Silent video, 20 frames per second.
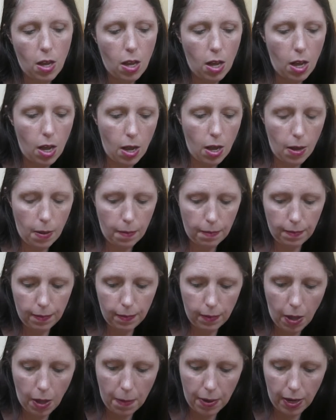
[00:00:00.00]

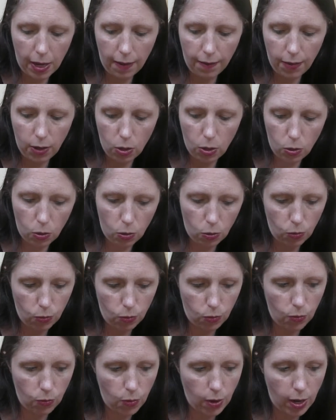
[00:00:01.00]
Let me give you
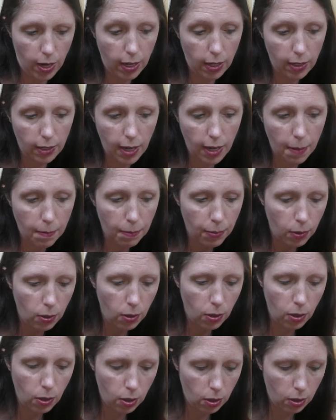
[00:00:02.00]
an
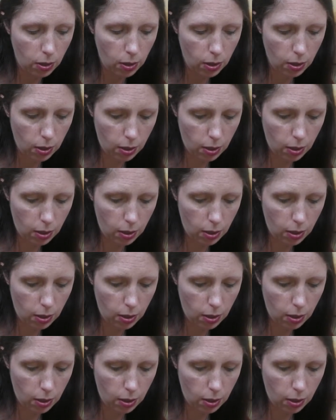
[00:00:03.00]
example.